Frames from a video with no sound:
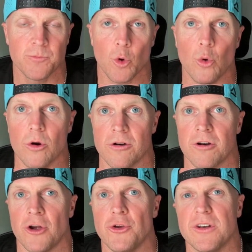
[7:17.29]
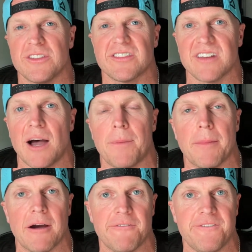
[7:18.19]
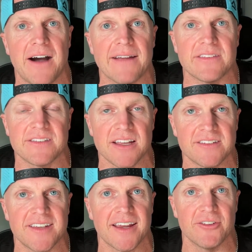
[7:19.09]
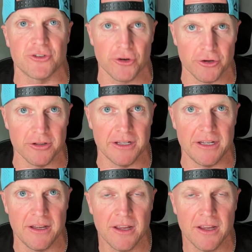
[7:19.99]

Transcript: Or are you going to stop about 5 to 10 seconds early